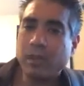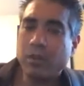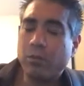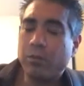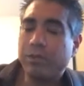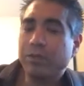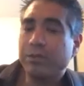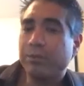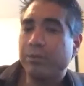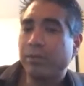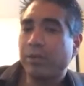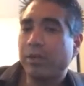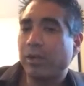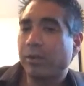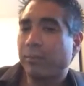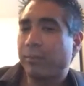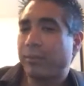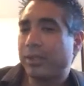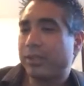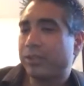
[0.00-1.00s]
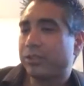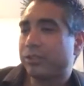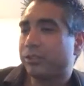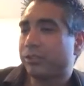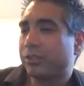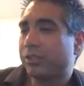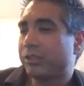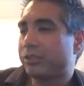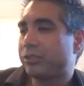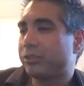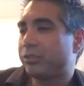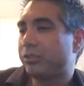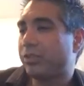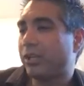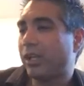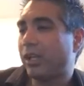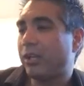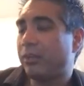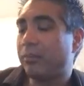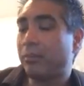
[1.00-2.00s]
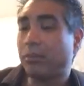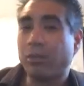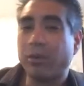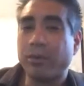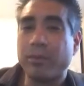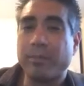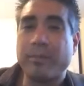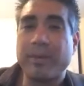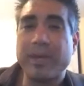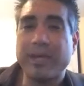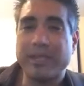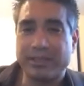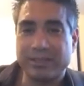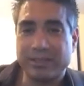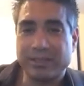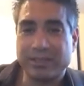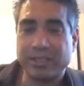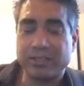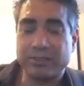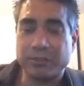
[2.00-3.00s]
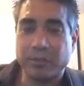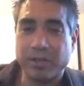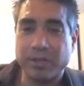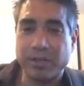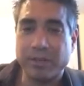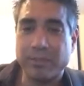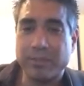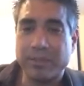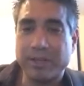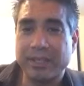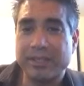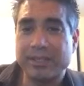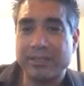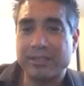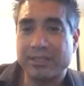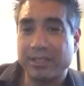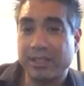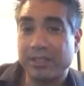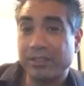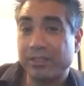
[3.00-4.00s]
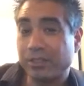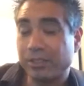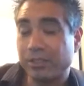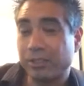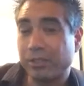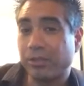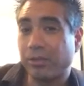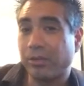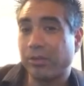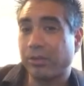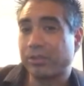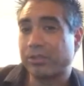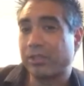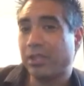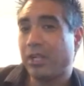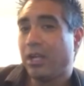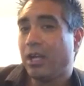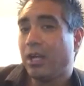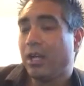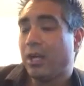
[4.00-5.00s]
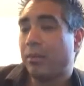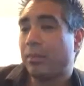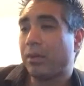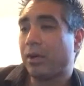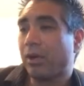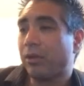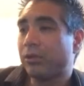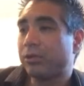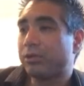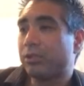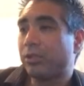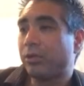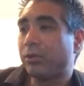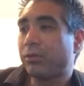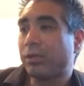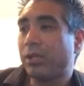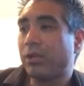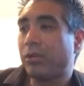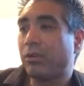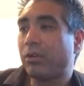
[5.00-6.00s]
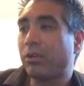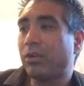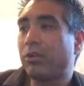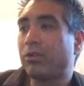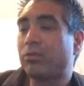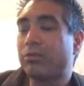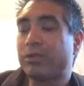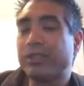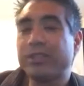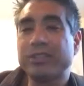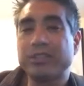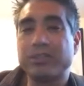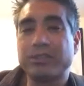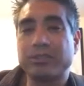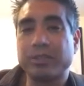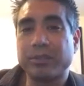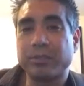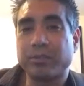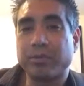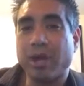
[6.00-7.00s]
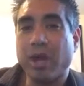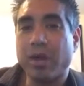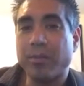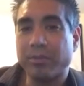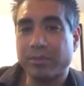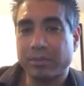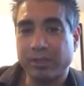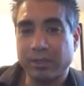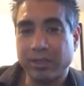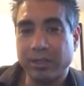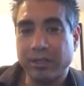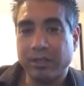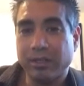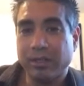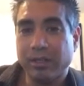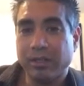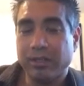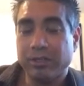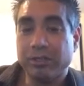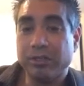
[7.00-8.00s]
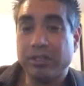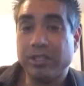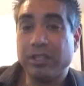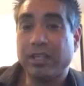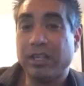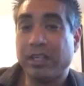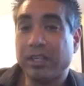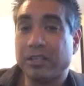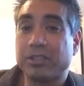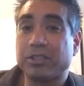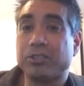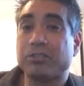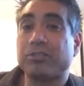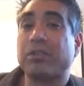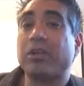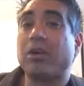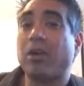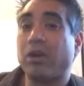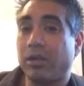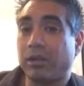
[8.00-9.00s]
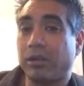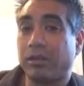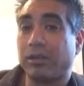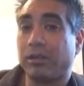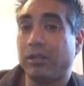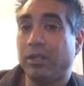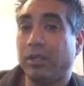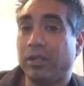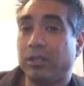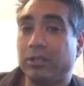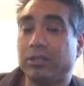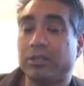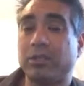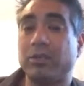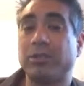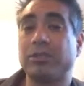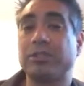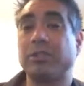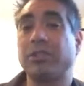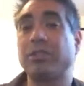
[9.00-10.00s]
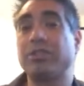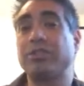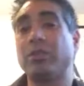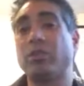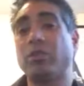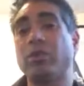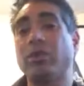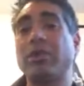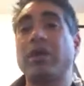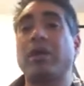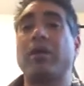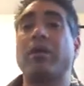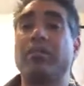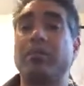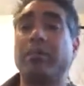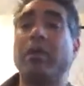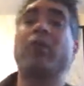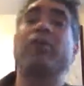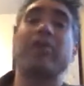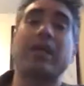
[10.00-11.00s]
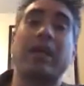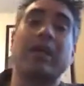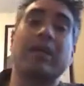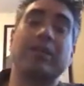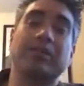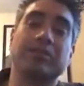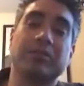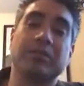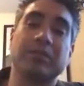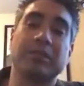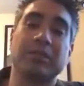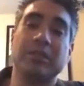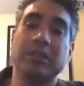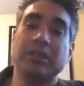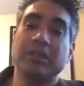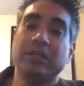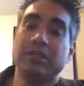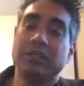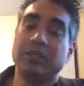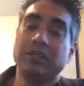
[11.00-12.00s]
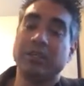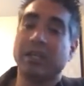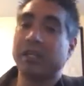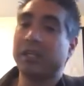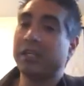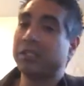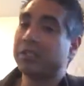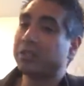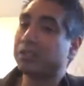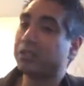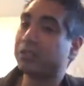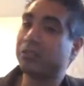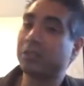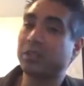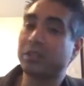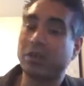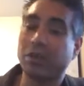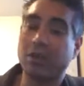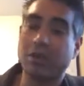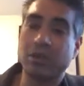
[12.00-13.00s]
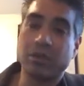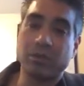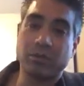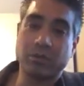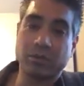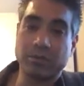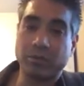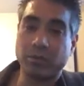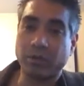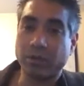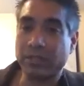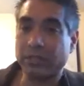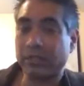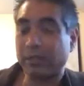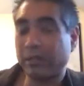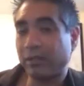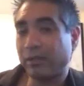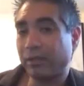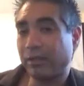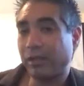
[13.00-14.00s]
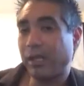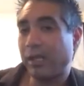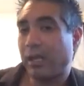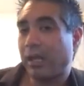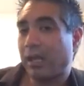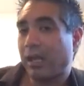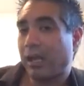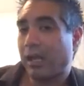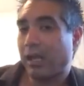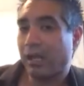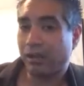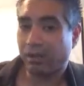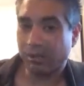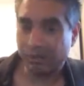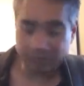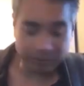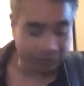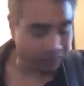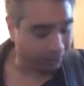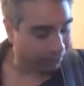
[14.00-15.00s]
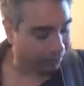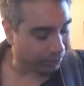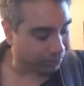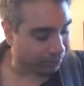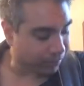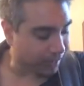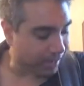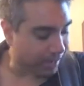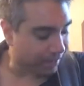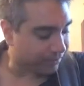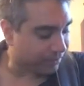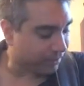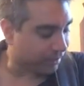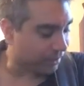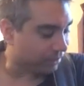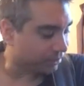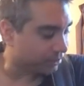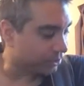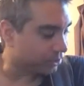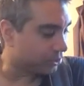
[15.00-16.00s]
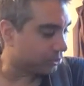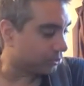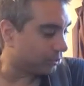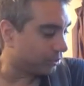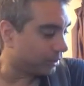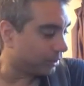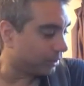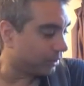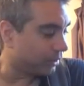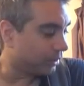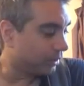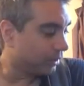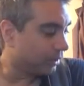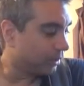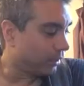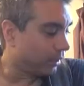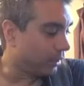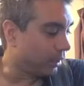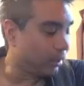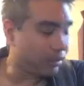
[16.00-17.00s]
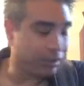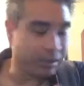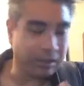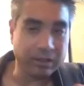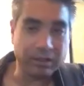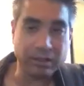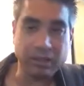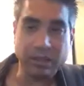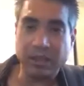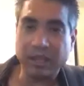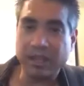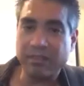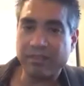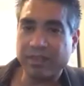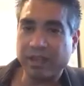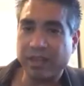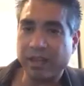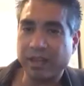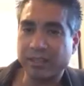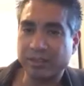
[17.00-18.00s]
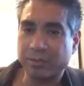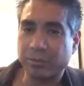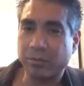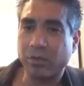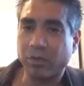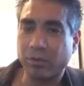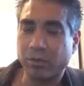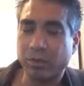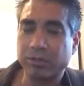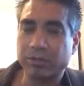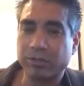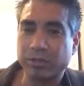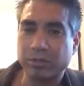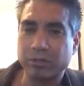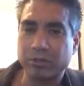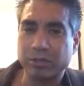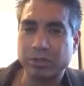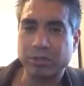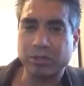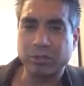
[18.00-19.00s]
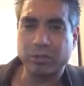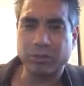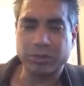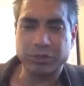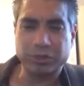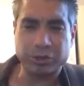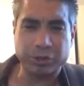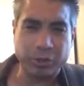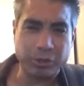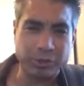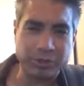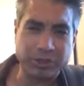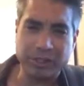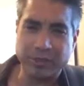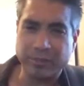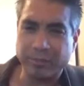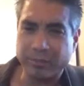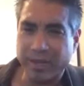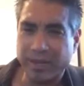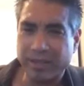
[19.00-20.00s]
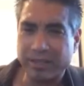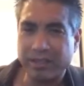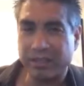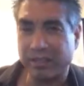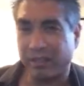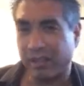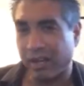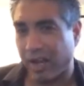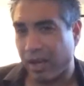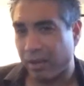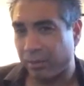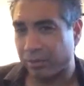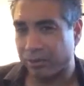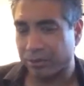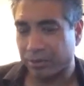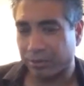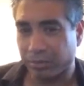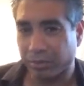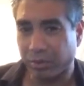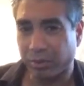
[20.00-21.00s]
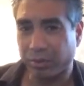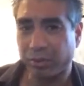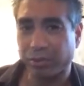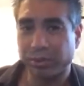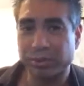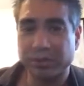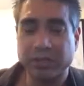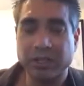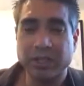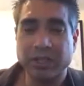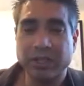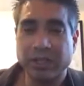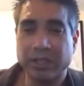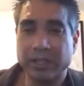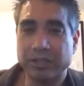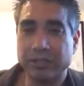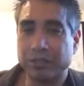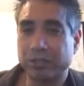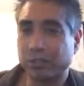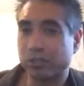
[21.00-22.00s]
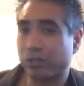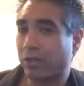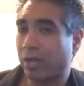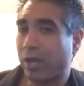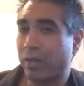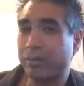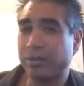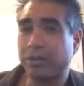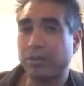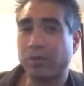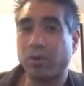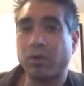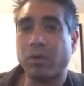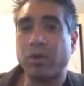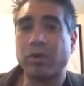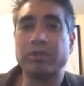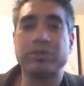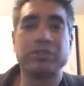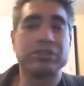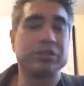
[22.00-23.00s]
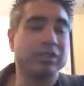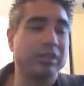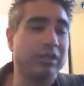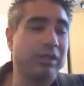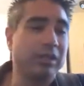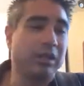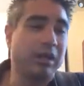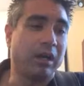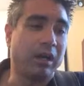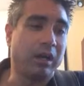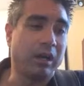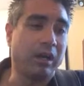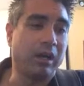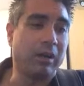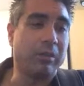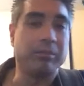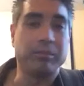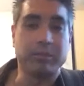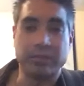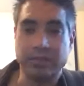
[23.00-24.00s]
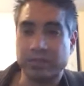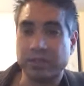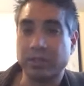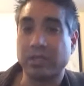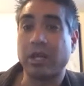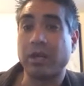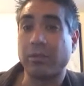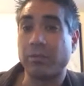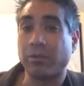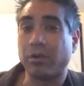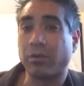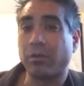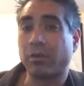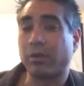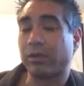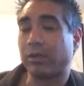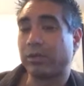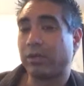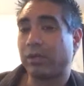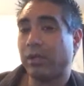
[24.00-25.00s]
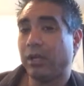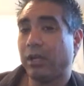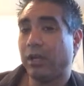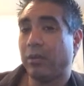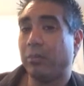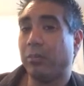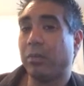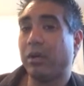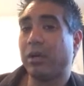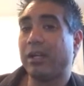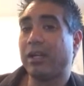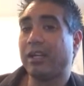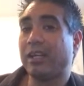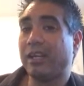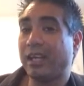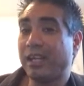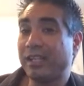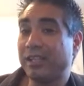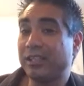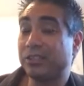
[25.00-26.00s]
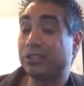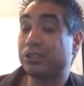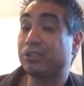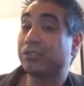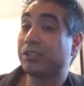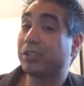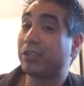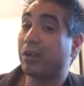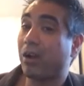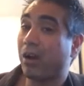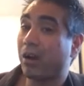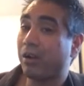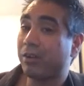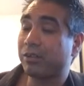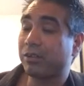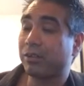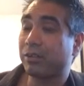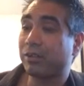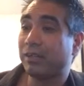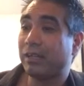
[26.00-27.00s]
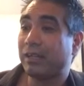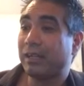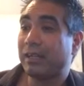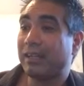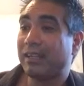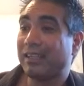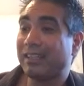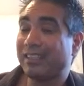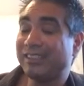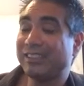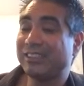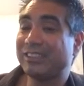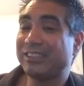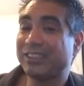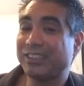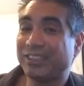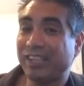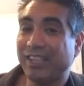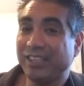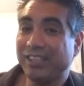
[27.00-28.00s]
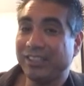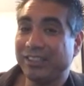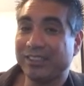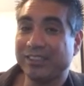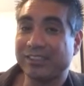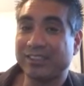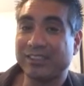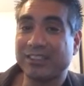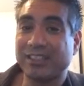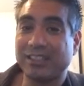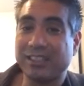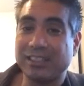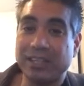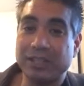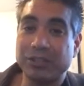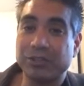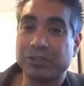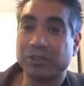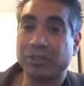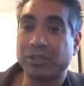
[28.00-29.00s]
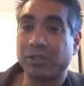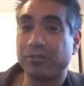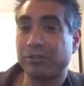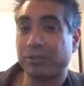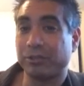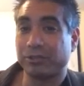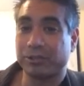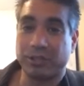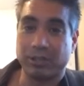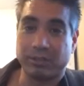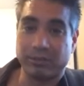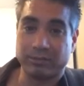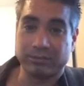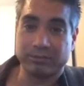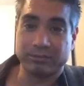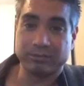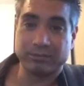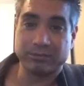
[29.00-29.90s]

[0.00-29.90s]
you put on big strings, you get more bass. That's one of the biggest things that you notice. But also, in order to ring the string properly, you need to hit the string harder. So it's a workout on both hands, really. You got to hit the string harder with more clarity, and also you have to hit the string. The left hand has more work to do too, with choking and bending and hammers and pulls and just grabbing chords. It's a lot more work. But in hitting the string harder, this changes the nature of your tone.